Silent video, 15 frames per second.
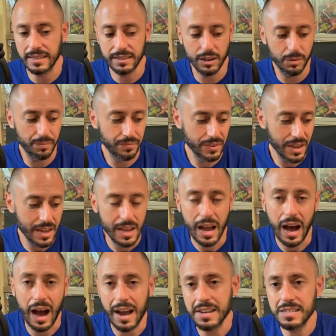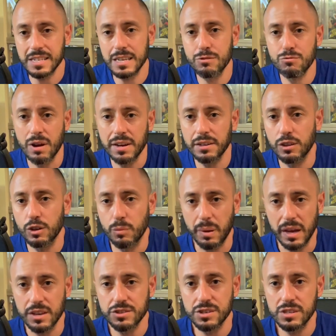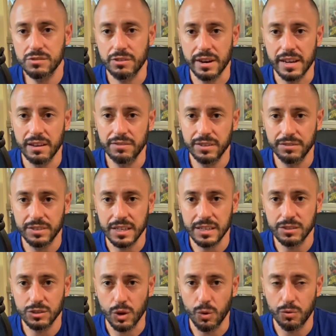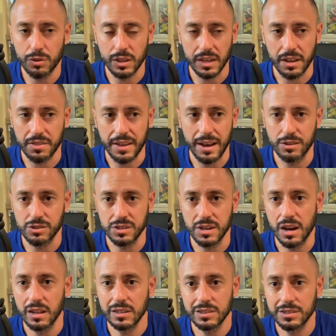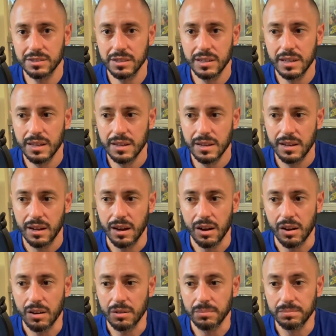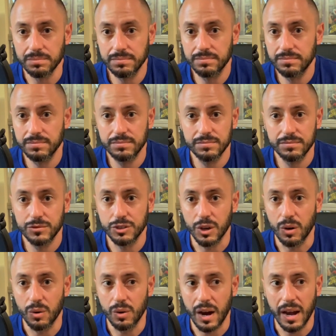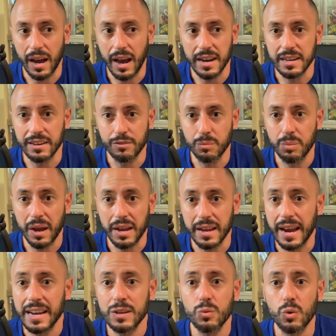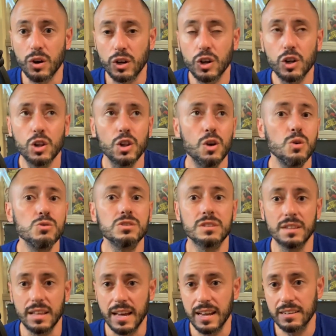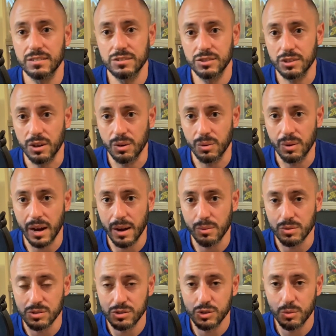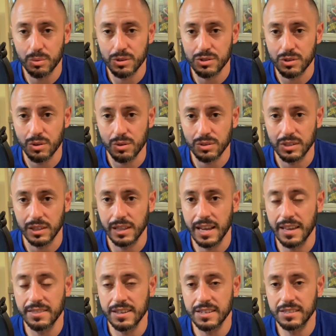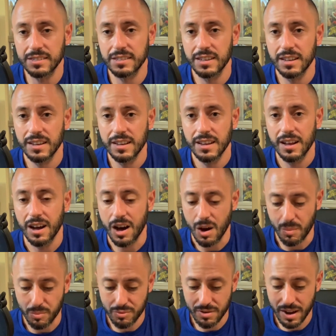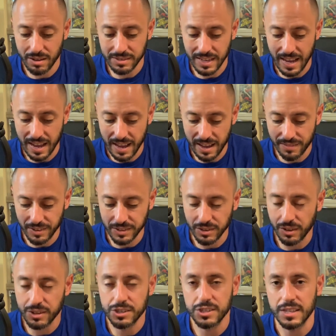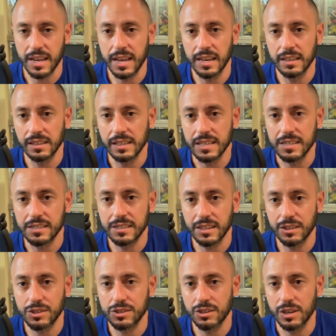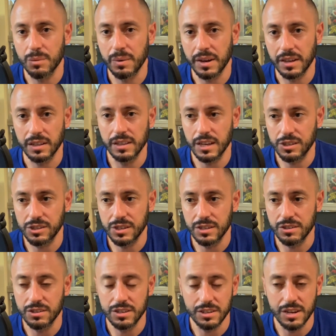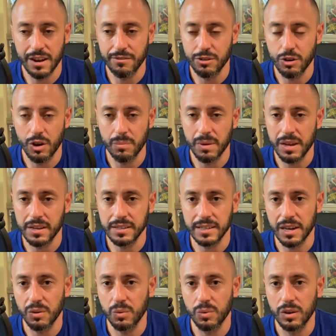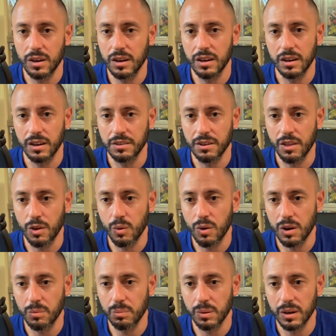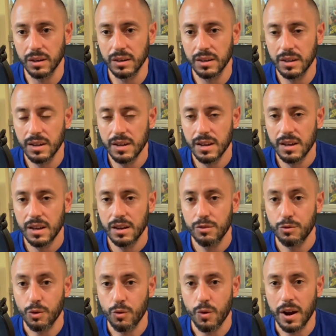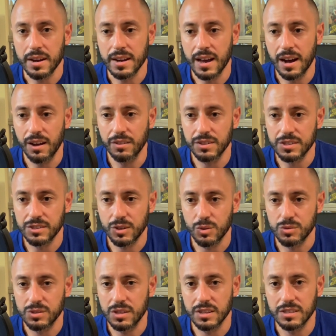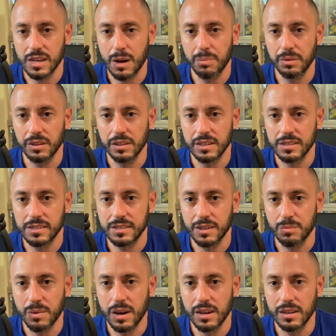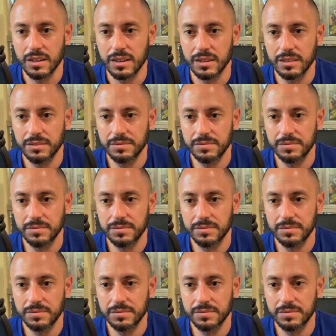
it up. I see regular pages for AF15s go for like $1,000. So I didn't even pay anywhere close to that. So I was super stoked to land this. I'm proud to have another Stan Lee signature in my collection. You never know, I may get another one, but for right now, this goes to the top of the list in my